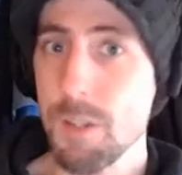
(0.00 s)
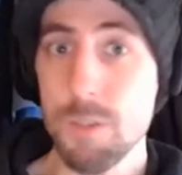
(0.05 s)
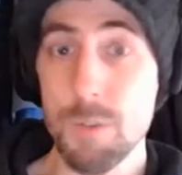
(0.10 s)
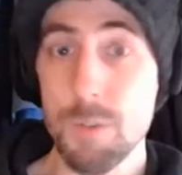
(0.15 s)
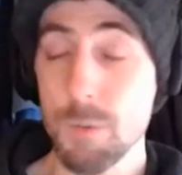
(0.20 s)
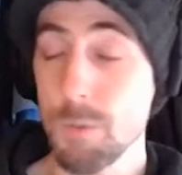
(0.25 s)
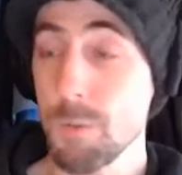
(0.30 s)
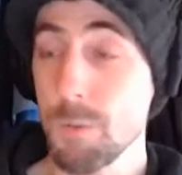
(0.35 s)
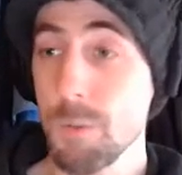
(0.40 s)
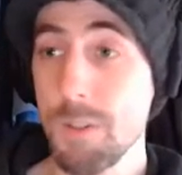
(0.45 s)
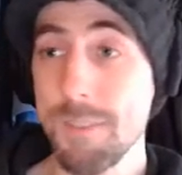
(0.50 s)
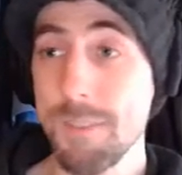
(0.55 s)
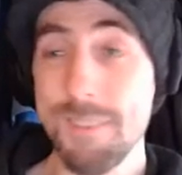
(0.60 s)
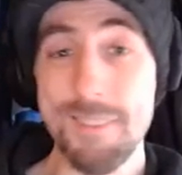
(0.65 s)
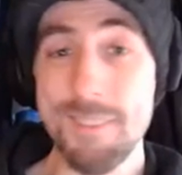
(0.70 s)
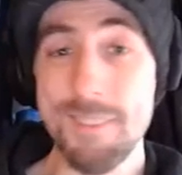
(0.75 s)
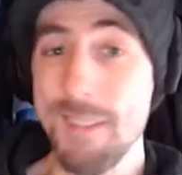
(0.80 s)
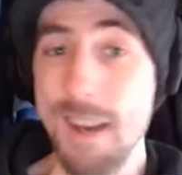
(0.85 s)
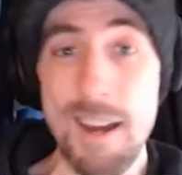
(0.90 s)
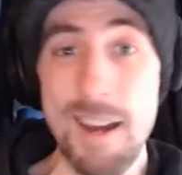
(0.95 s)
George Lucas
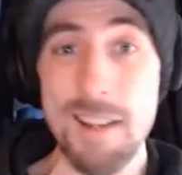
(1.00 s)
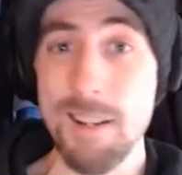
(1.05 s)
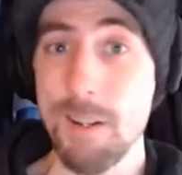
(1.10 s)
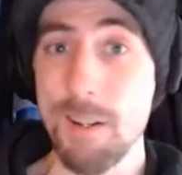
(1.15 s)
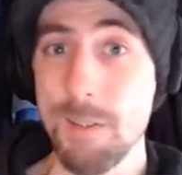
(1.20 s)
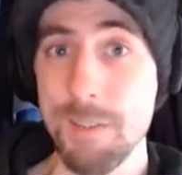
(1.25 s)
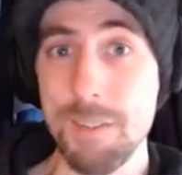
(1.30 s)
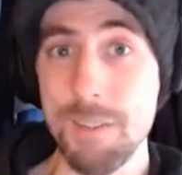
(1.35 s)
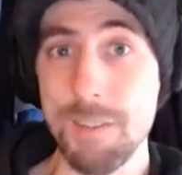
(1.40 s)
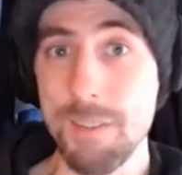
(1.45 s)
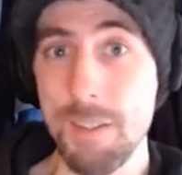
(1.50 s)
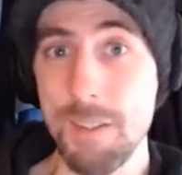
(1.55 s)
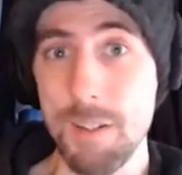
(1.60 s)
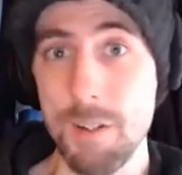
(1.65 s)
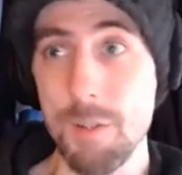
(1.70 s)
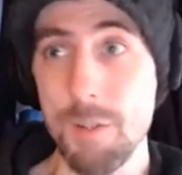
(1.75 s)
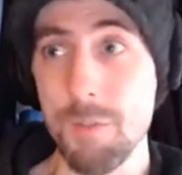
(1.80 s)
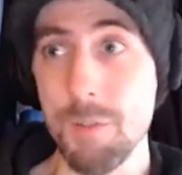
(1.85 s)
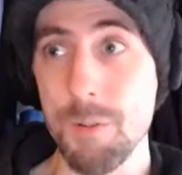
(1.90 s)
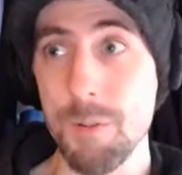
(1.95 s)
is not on the set
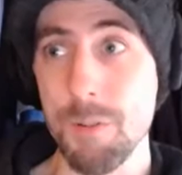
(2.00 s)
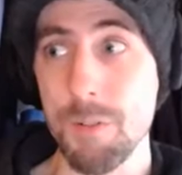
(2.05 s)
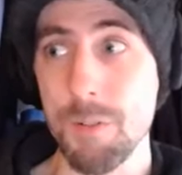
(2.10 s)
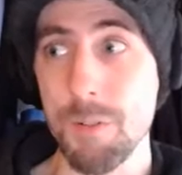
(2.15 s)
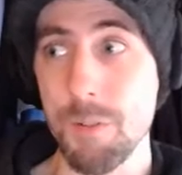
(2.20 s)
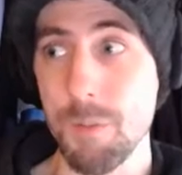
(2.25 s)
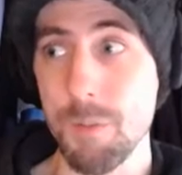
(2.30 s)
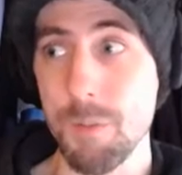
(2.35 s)
of the